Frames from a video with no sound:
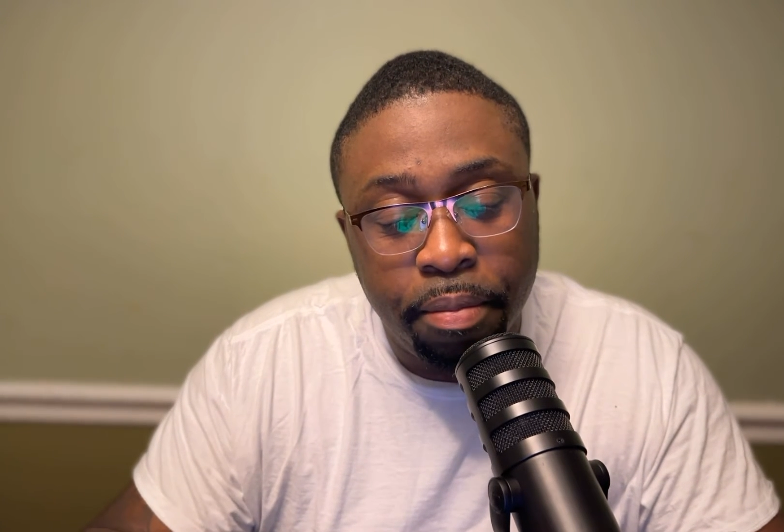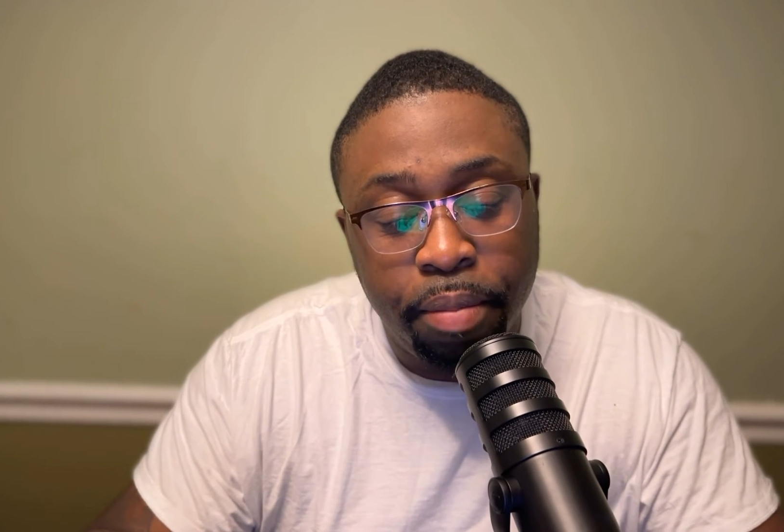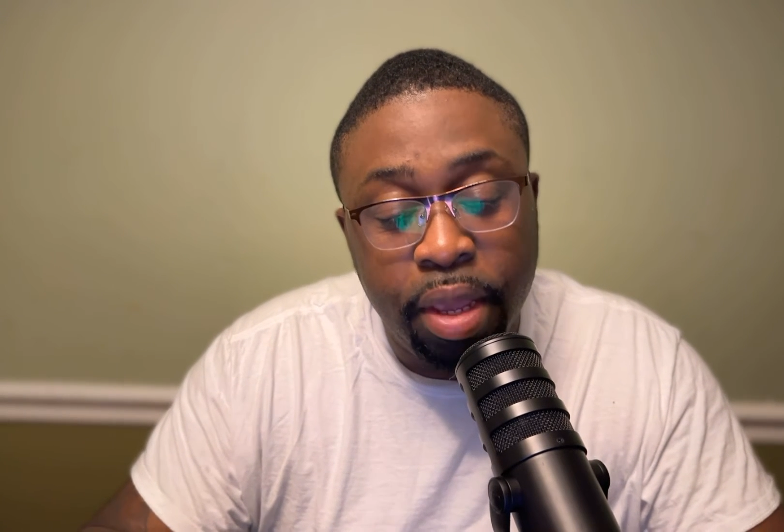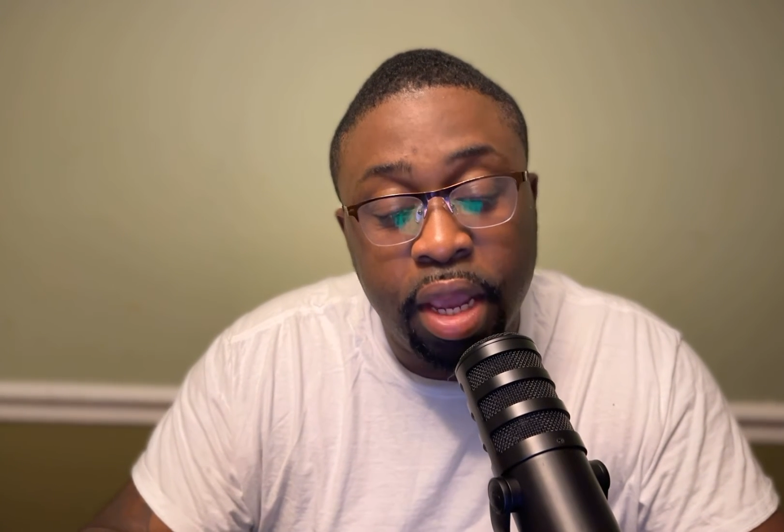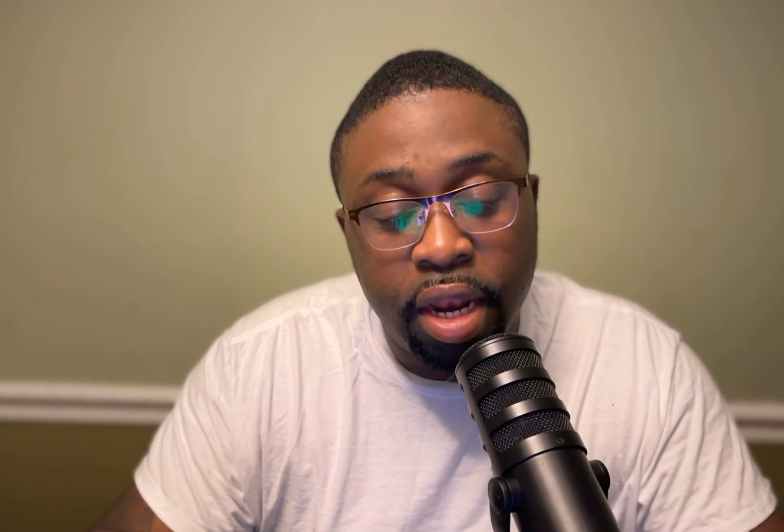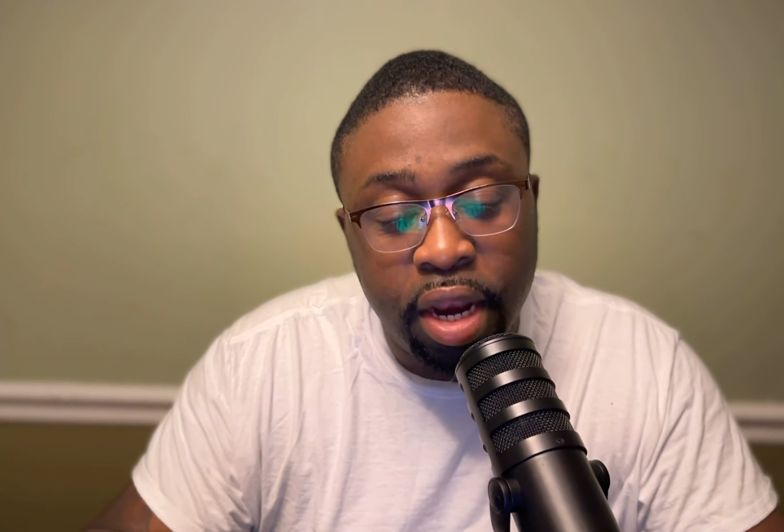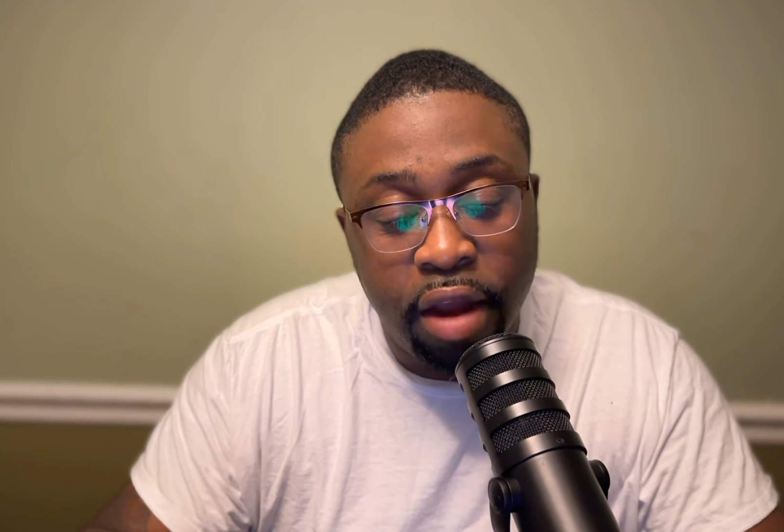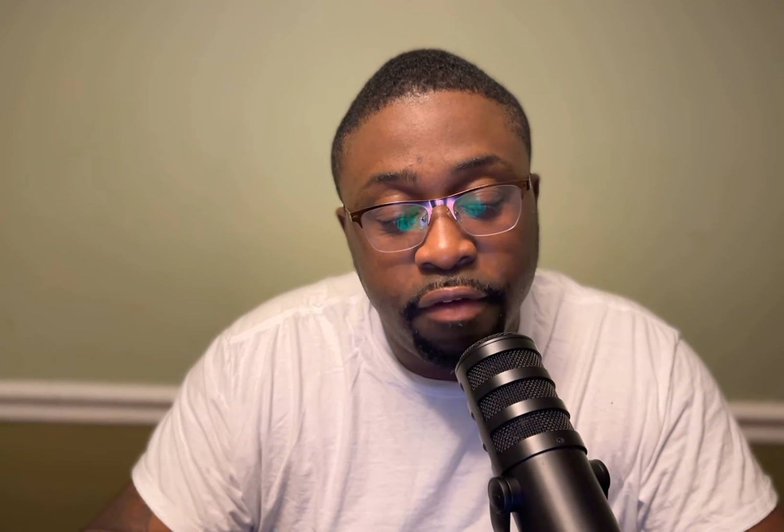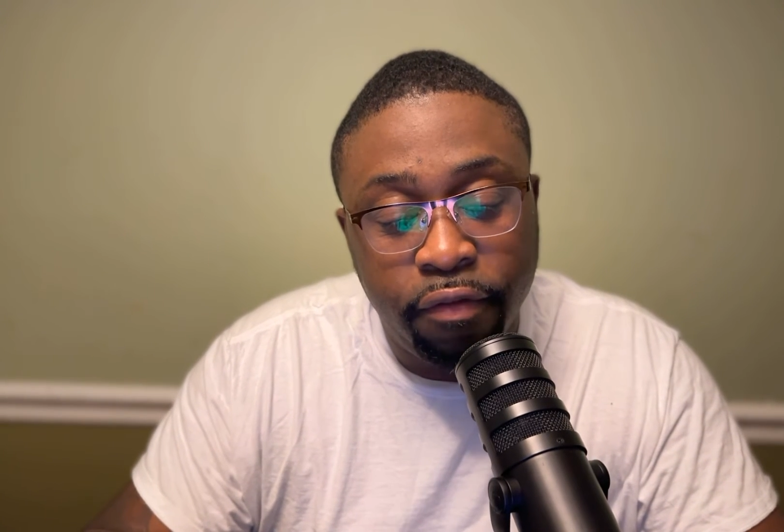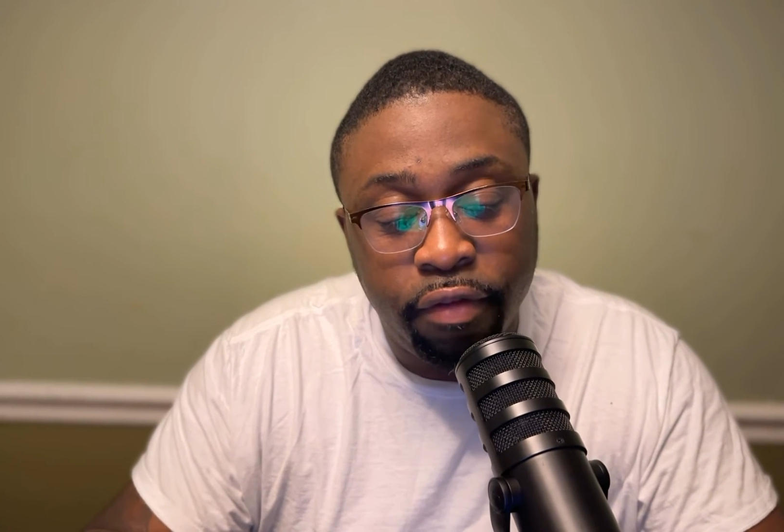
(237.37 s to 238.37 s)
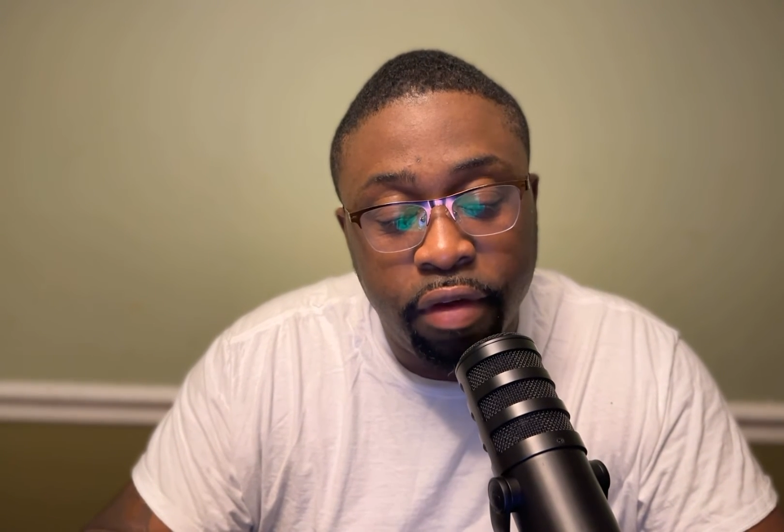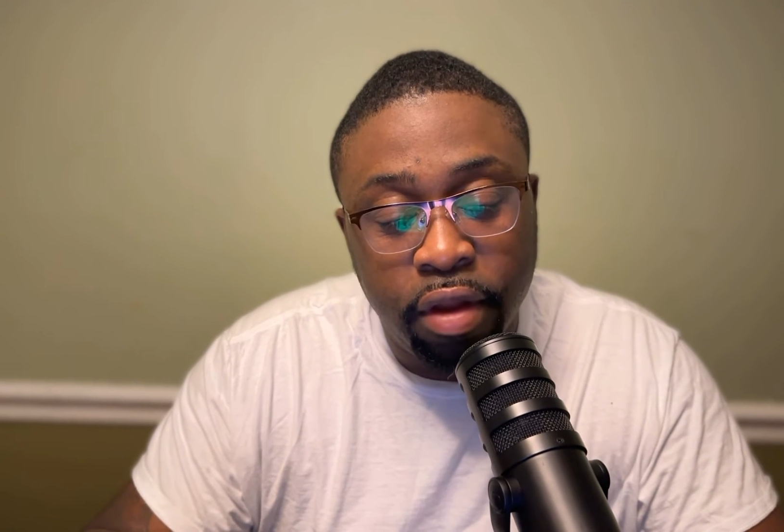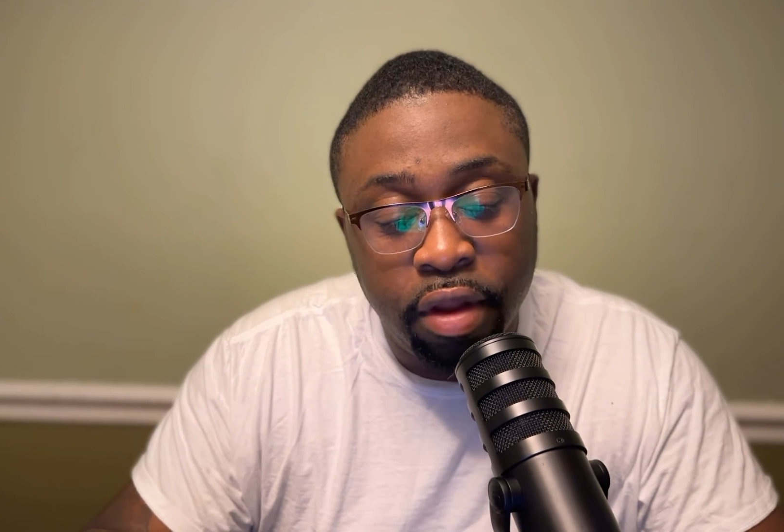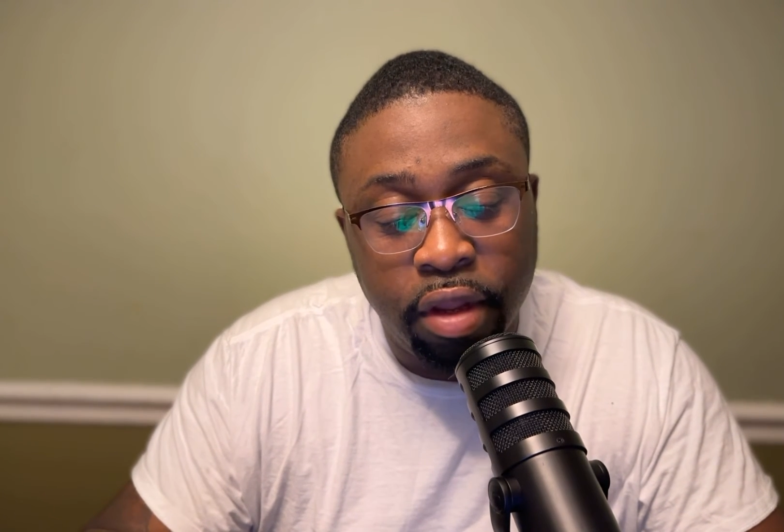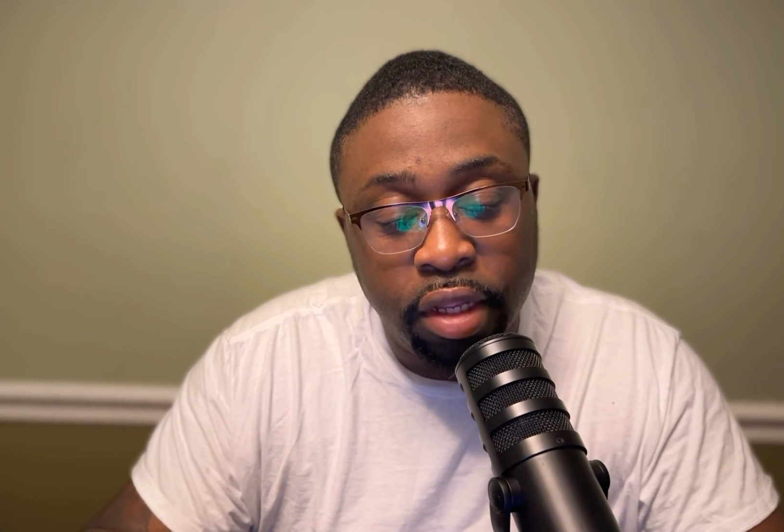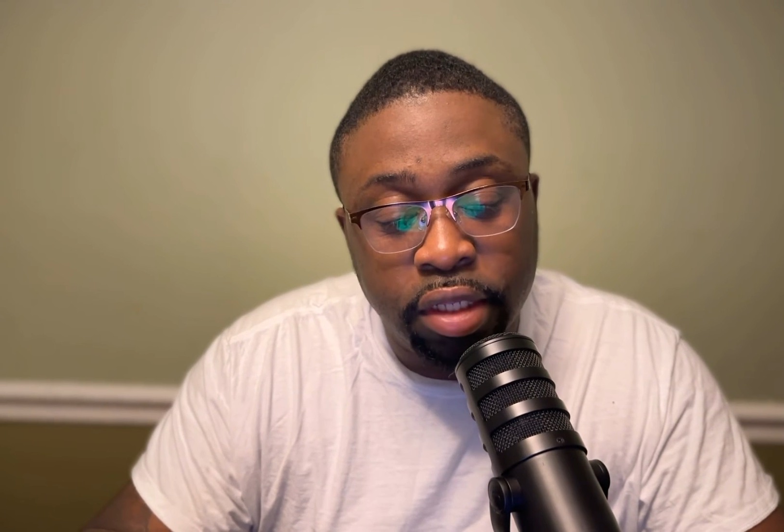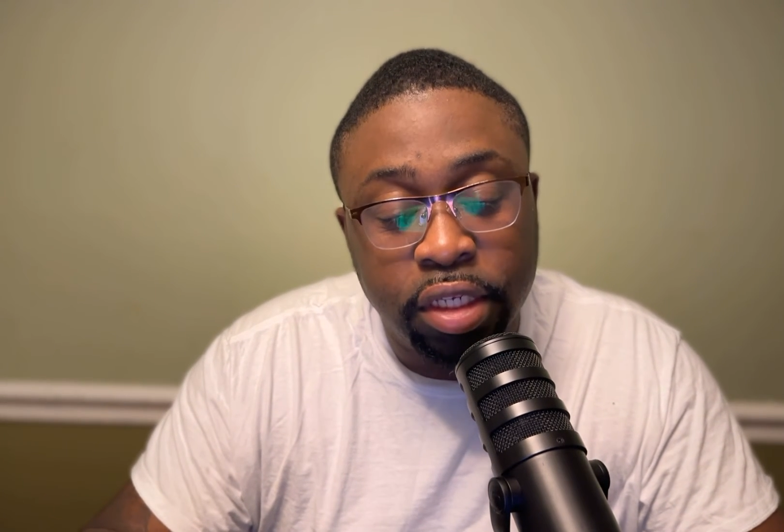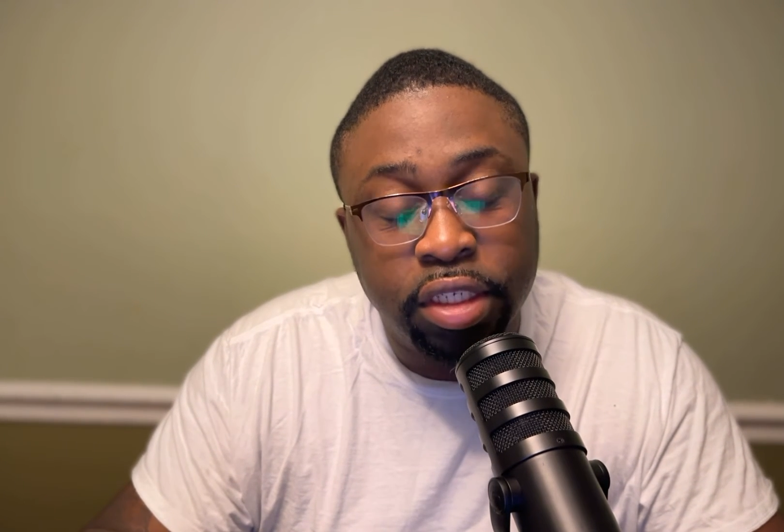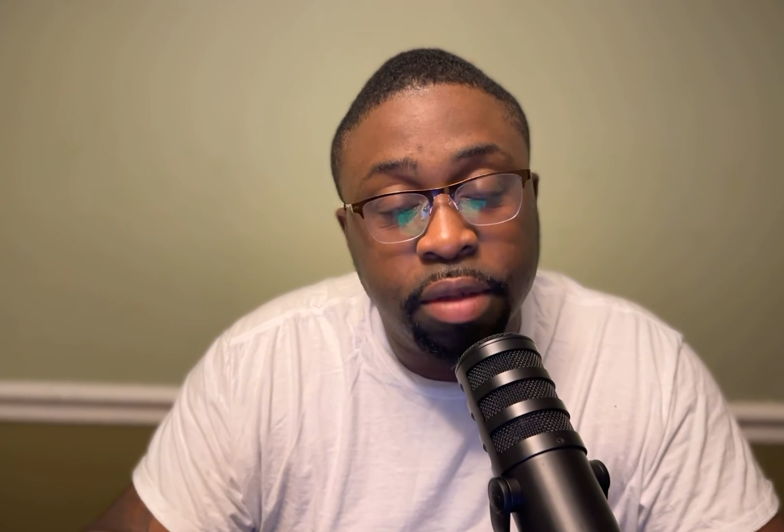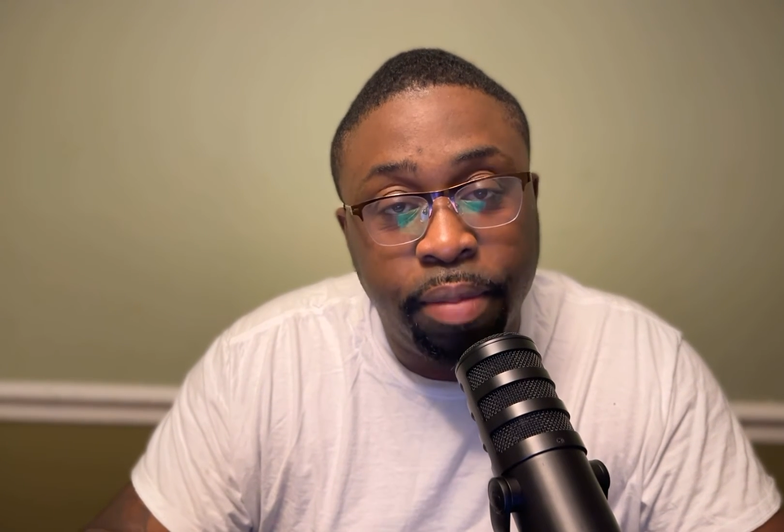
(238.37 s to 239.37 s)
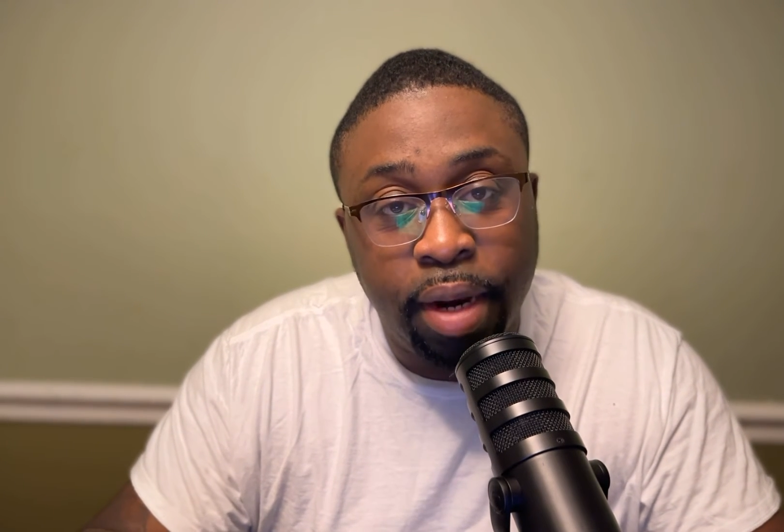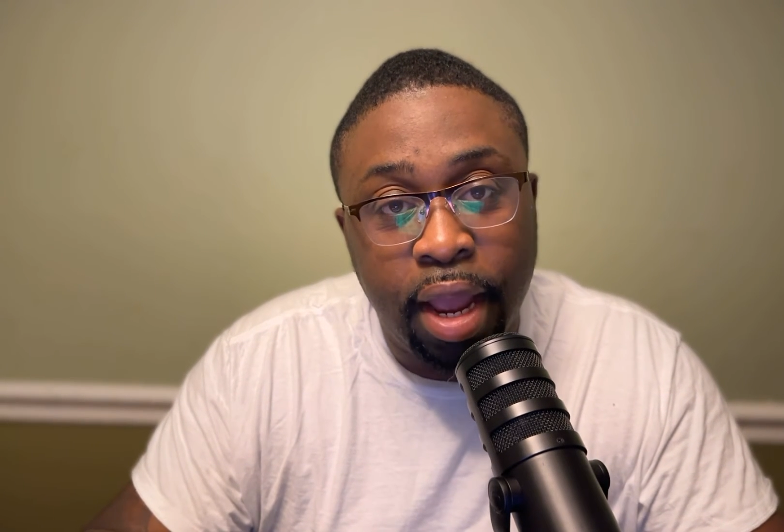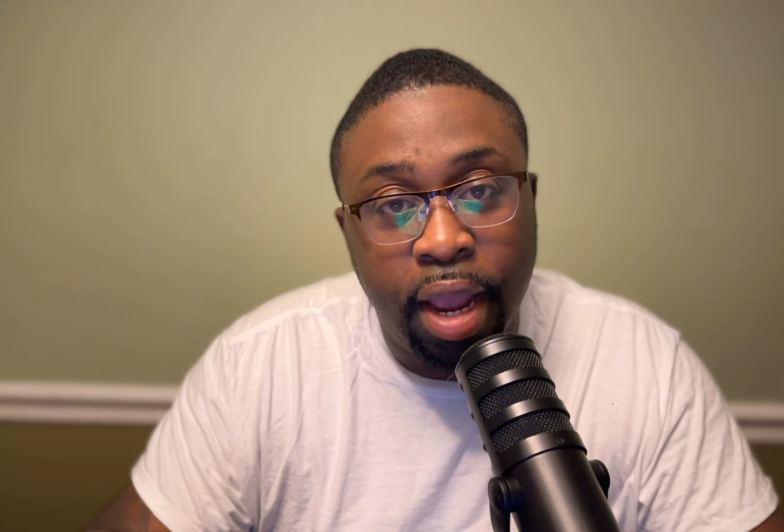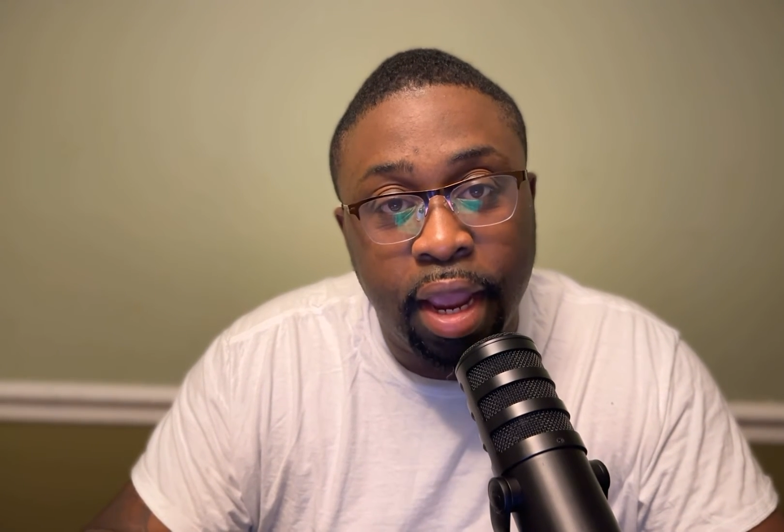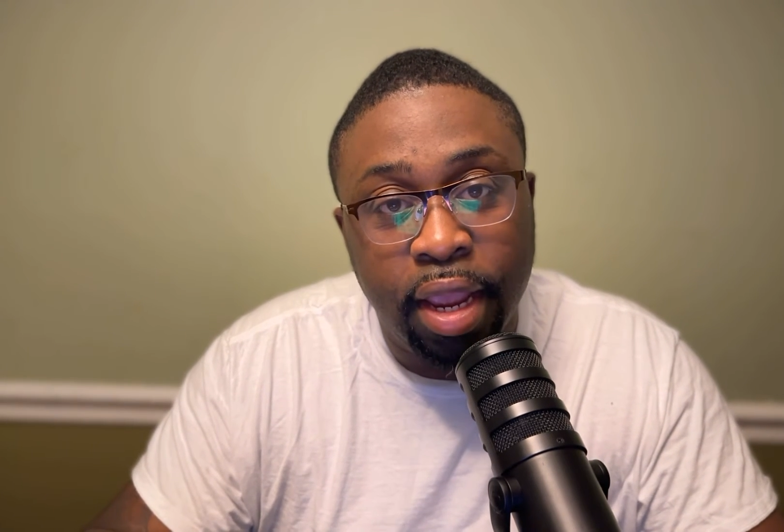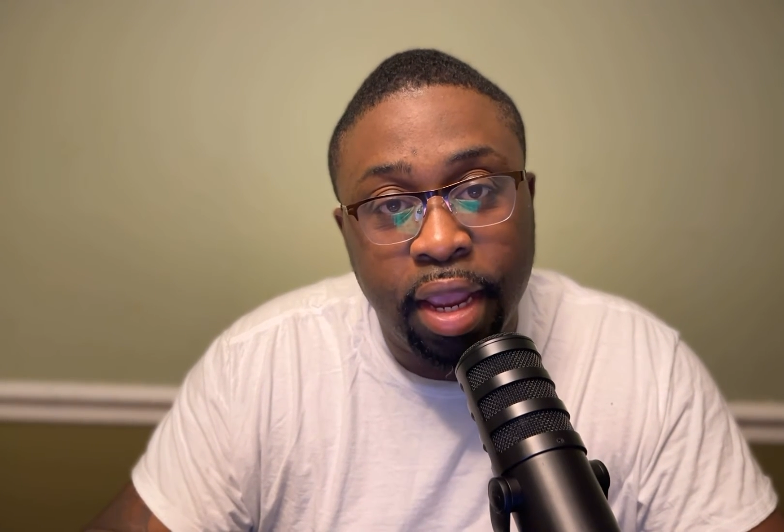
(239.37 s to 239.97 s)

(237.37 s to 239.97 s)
be enough to supply